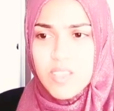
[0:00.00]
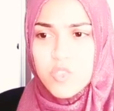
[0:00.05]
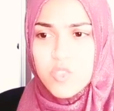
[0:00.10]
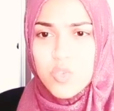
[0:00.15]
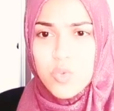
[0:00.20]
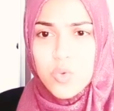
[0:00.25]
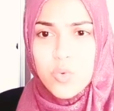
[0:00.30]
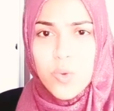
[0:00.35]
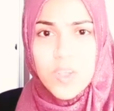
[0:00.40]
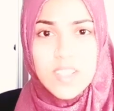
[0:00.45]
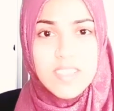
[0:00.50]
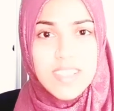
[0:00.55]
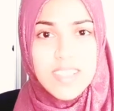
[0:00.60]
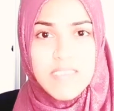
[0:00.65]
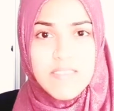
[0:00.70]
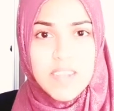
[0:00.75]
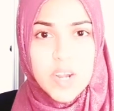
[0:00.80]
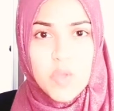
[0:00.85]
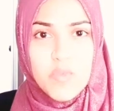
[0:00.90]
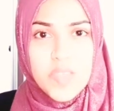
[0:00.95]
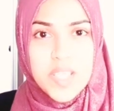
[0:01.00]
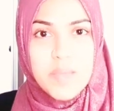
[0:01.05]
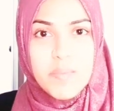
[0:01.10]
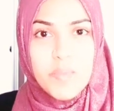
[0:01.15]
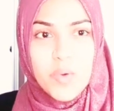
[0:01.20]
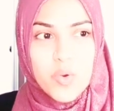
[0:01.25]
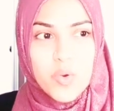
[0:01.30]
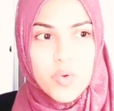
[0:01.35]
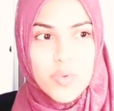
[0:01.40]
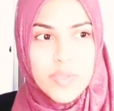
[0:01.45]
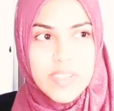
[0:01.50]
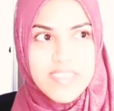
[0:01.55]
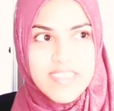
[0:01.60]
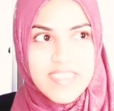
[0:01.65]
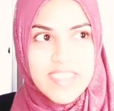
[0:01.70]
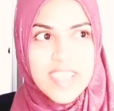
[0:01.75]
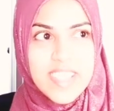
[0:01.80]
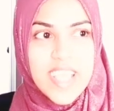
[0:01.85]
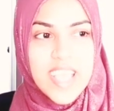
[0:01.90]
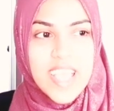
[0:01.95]
So what level of
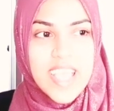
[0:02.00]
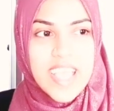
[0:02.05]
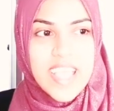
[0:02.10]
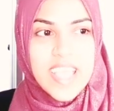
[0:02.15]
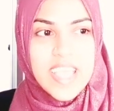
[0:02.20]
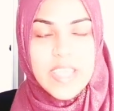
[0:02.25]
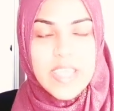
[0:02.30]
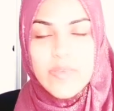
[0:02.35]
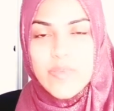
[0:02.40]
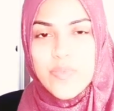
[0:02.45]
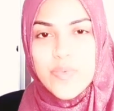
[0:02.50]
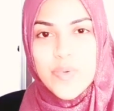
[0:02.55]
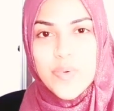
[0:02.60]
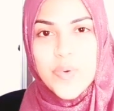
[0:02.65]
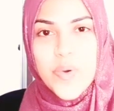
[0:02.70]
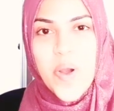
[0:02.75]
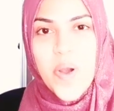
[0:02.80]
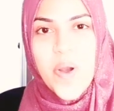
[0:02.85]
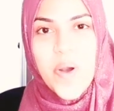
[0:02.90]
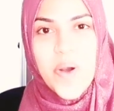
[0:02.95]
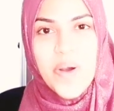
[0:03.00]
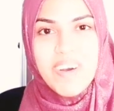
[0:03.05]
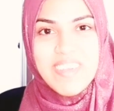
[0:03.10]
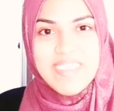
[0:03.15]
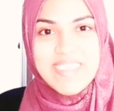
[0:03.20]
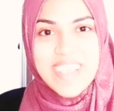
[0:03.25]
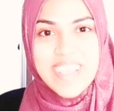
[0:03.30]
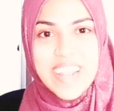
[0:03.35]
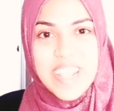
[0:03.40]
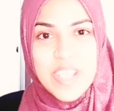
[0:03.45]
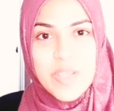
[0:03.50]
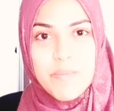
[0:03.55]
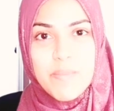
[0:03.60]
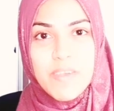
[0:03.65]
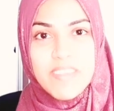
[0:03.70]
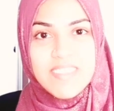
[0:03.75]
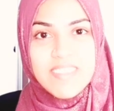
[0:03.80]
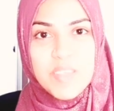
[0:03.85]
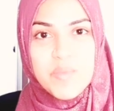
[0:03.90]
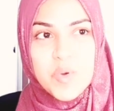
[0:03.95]
hypocrisy? If you are telling
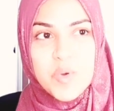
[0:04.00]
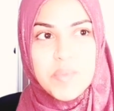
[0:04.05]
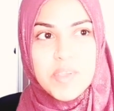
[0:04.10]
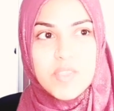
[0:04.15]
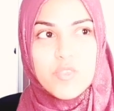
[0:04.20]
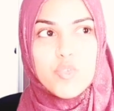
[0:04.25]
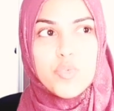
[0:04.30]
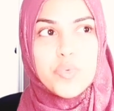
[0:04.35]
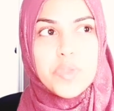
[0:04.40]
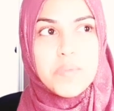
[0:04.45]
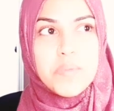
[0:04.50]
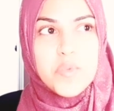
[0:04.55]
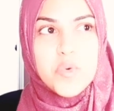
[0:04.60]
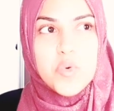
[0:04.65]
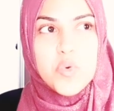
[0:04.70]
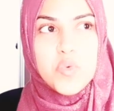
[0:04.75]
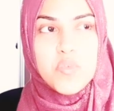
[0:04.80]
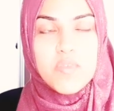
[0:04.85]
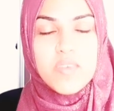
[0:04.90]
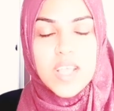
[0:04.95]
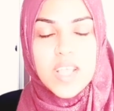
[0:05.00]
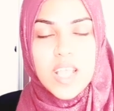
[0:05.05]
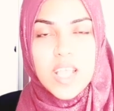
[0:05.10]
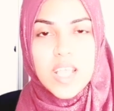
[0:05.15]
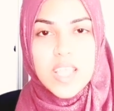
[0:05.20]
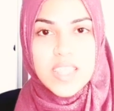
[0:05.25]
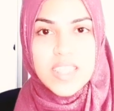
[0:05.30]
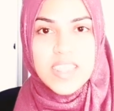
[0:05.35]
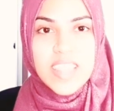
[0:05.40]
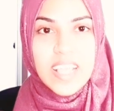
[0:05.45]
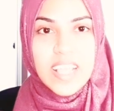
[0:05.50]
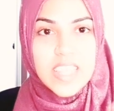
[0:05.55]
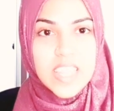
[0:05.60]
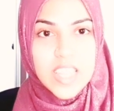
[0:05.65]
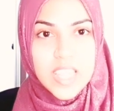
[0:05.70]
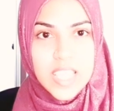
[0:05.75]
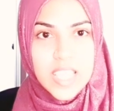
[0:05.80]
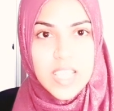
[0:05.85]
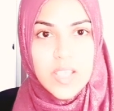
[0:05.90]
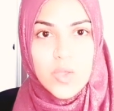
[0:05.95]
Muslim women to remove that
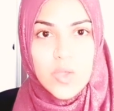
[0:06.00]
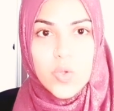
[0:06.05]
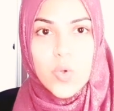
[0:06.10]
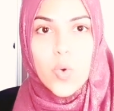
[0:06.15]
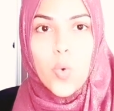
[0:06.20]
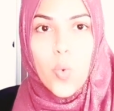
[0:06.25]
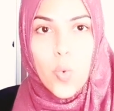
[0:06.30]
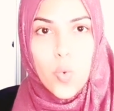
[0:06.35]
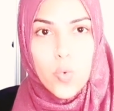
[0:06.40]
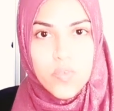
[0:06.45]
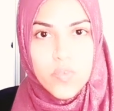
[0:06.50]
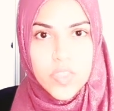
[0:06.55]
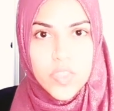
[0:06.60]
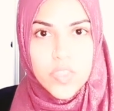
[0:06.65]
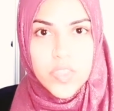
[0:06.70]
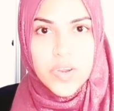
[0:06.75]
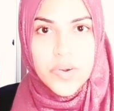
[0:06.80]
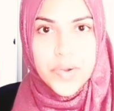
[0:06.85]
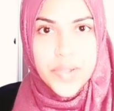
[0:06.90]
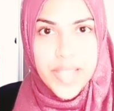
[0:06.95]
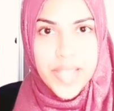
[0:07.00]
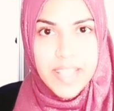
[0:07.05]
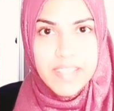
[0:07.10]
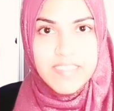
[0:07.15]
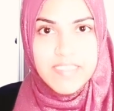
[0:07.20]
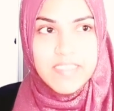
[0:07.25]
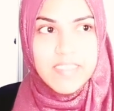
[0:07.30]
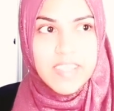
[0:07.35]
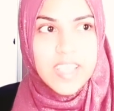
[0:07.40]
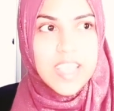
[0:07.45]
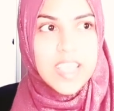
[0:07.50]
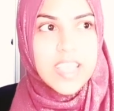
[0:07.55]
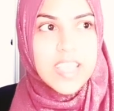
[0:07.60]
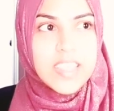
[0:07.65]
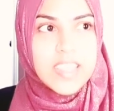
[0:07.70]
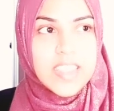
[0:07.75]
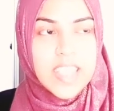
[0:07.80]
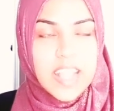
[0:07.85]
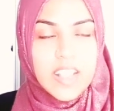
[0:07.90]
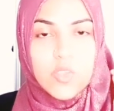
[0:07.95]
thing over their heads,
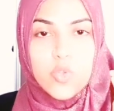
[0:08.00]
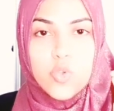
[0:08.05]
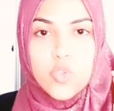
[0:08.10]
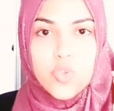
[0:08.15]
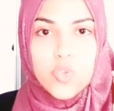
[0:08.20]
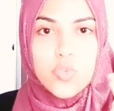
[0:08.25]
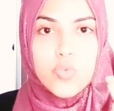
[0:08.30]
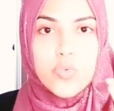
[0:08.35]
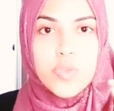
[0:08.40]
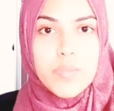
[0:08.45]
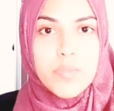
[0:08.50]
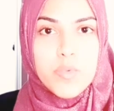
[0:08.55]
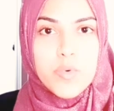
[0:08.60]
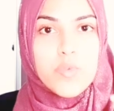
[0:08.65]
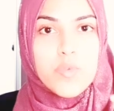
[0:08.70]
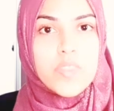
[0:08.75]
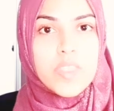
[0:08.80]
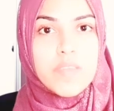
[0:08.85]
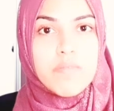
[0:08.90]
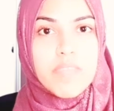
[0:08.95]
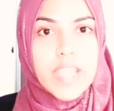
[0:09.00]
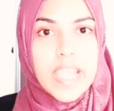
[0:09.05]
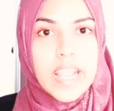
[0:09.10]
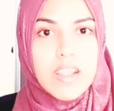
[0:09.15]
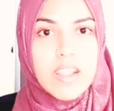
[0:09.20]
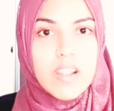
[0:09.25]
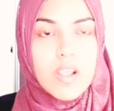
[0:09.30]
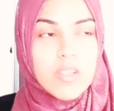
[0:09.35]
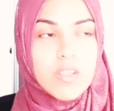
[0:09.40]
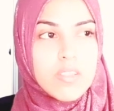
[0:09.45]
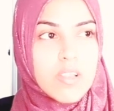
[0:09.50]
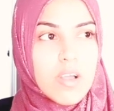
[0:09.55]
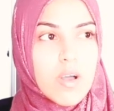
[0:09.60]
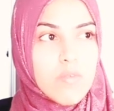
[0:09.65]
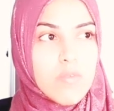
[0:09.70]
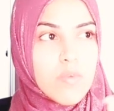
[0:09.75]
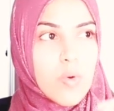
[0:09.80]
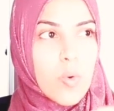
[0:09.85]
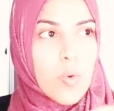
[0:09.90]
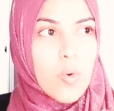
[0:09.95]
then you should remove the veil
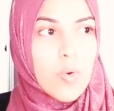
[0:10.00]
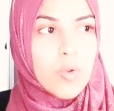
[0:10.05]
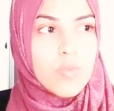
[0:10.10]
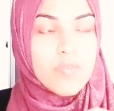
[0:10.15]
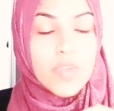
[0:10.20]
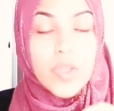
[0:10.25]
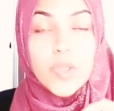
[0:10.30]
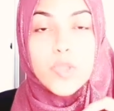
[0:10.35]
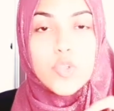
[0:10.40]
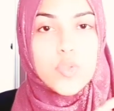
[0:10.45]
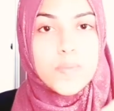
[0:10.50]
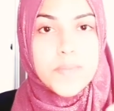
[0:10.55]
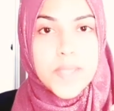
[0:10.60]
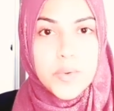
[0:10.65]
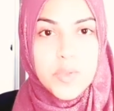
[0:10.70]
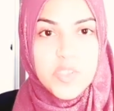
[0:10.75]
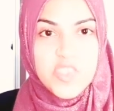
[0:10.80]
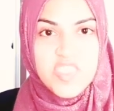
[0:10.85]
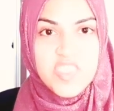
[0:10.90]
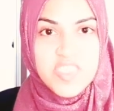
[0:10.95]
of all Virgin Mary